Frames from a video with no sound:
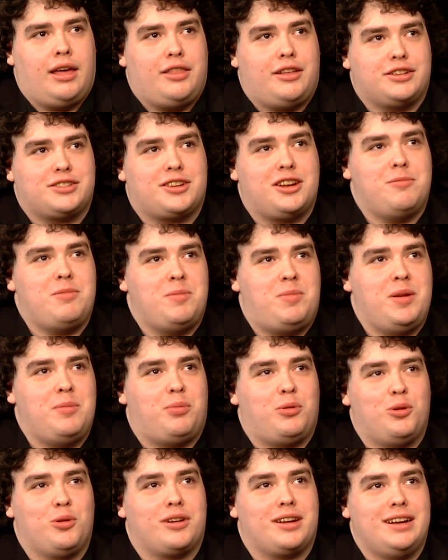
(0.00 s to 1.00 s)
There's going to be
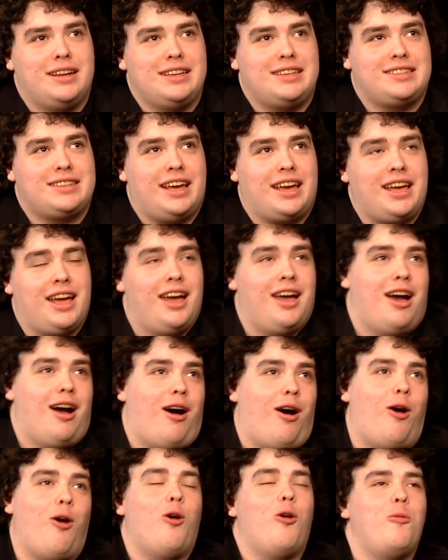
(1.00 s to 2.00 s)
people who are going to say,
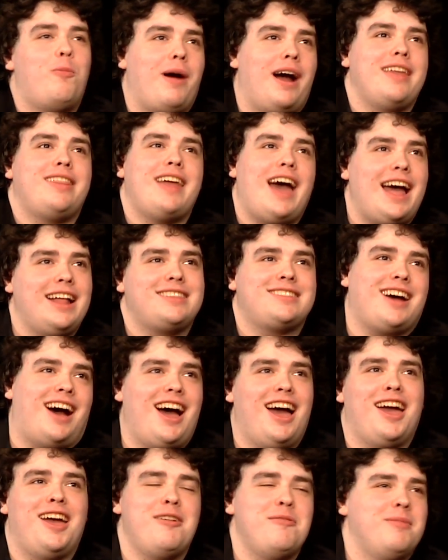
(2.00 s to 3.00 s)
oh, by that
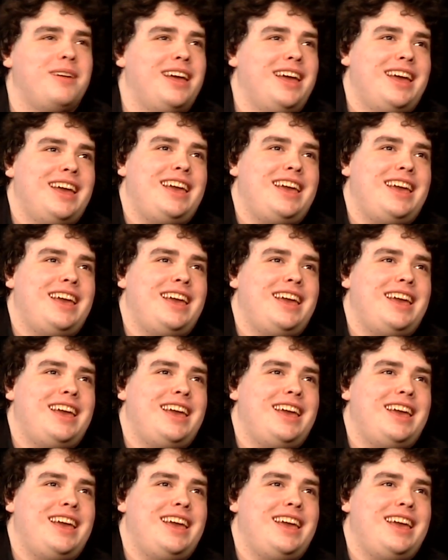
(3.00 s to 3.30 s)
time,